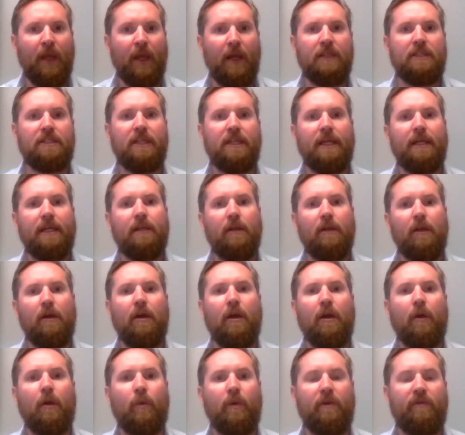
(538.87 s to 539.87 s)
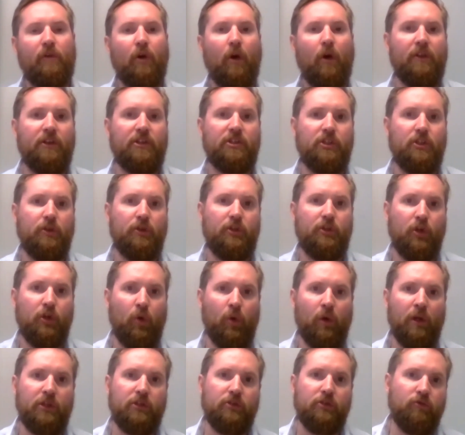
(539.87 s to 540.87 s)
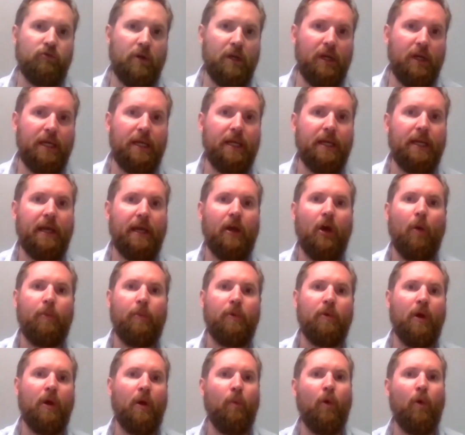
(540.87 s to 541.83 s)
and saying, look, we've got this new tool. It's really going to help you.